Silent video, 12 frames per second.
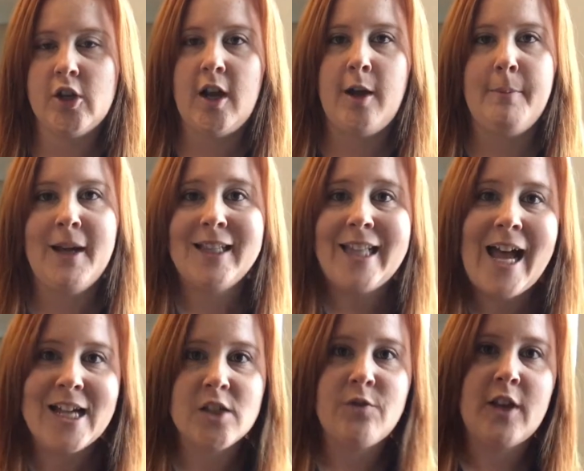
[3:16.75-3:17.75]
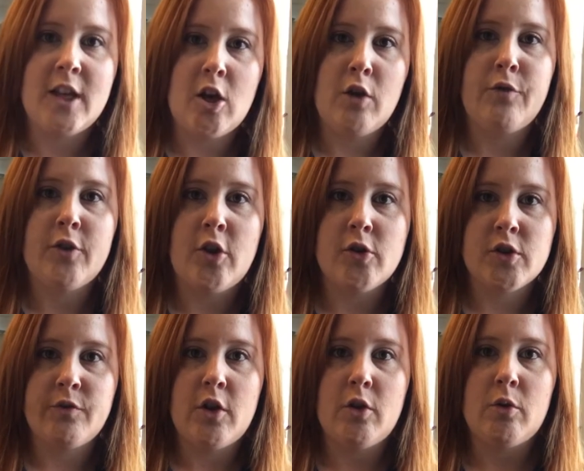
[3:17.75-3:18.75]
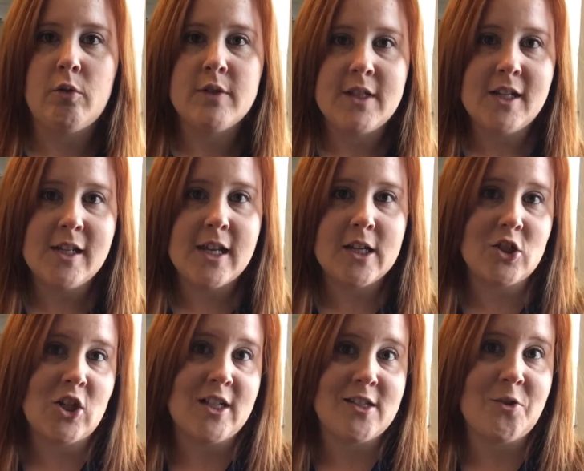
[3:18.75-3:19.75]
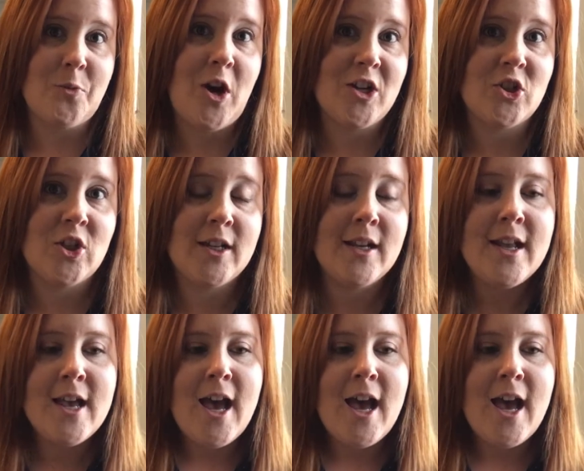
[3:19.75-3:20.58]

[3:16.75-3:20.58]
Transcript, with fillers: Uh, my last video for those of you who did get a chance to watch it,